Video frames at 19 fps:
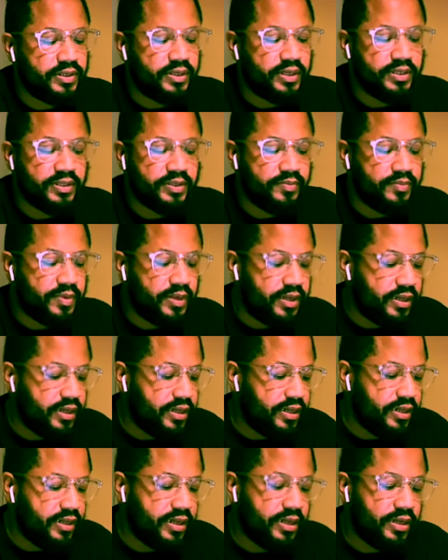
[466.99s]
It doesn't
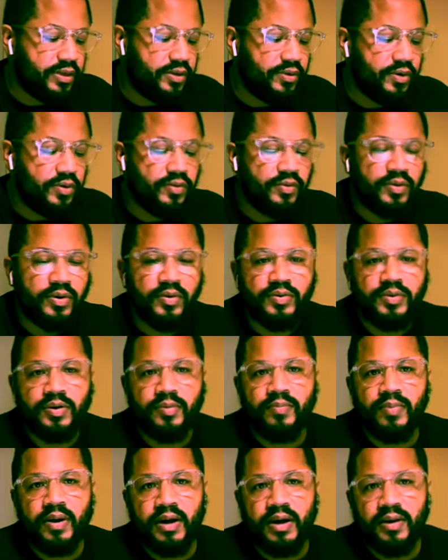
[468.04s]
mean that you don't know your
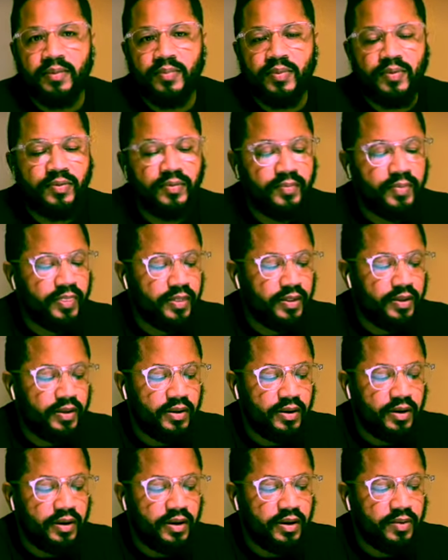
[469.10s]
Bible
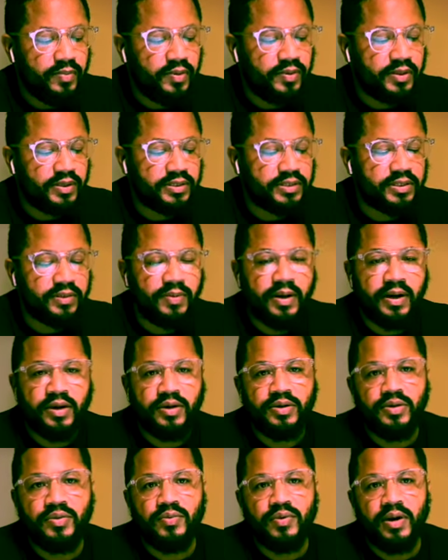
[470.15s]
um, or that somehow
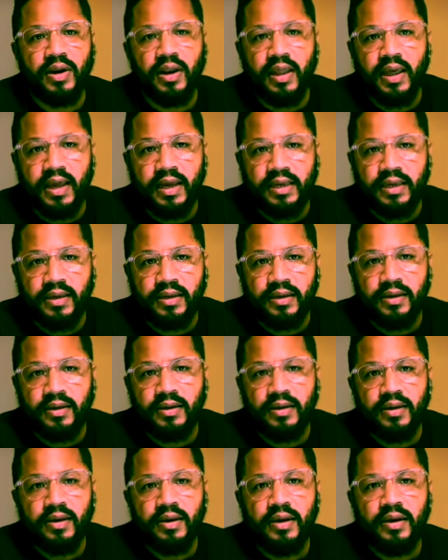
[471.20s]
you were lacking,